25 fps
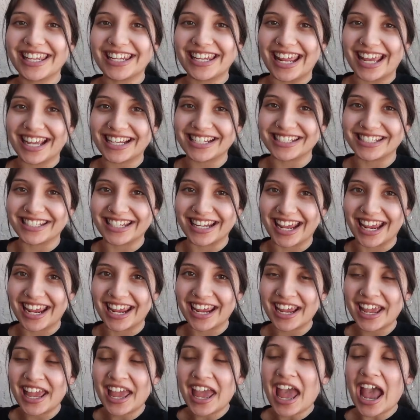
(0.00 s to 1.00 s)
the next
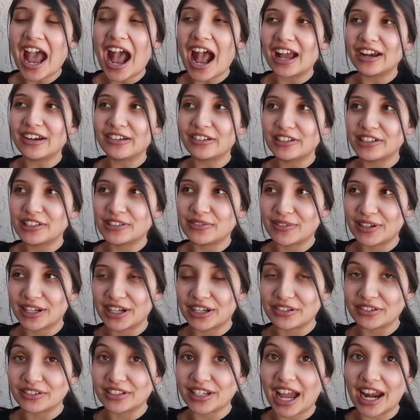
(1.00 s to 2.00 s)
day. I know this
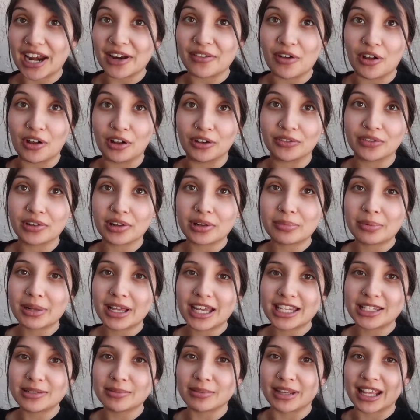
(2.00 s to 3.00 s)
video is kind of all over the
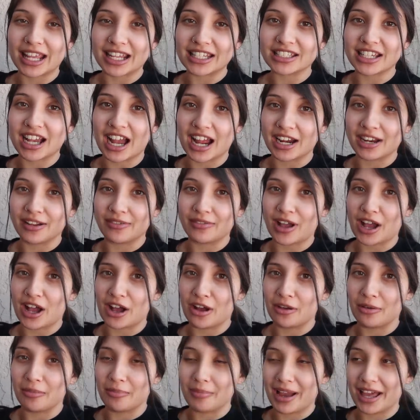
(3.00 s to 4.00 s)
place, but that's kind of
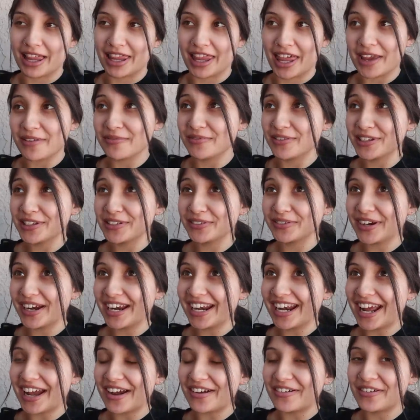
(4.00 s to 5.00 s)
how my life is
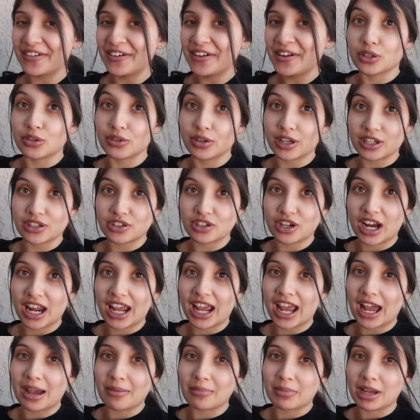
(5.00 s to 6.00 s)
right now. So
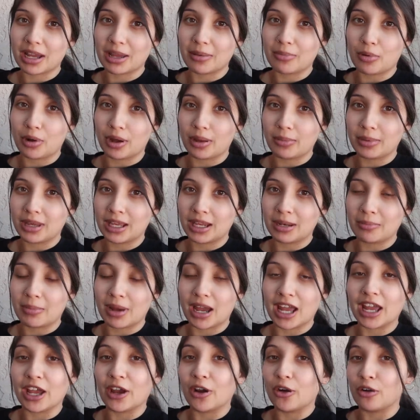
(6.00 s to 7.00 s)
yesterday at my appointment,
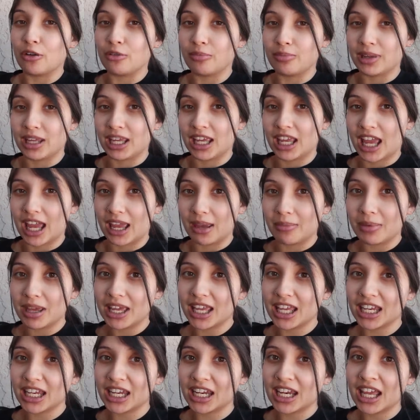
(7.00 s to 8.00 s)
my OB came
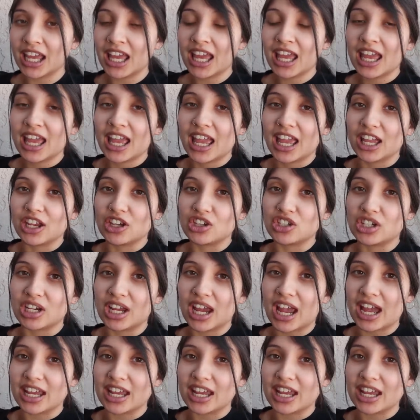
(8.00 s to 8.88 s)
in and she